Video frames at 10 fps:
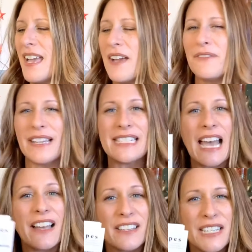
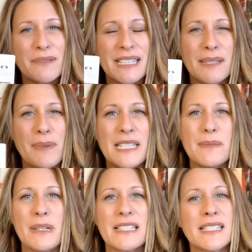Vitality recipes,
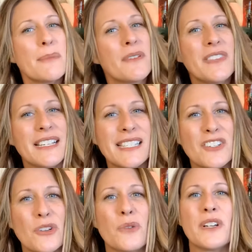because some of the
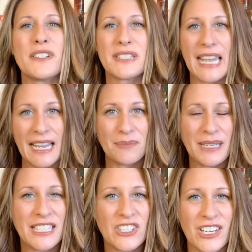essential oils can
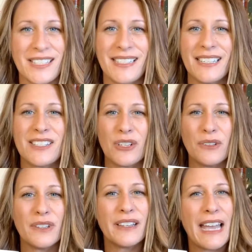be ingested,
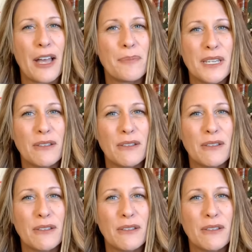so helping you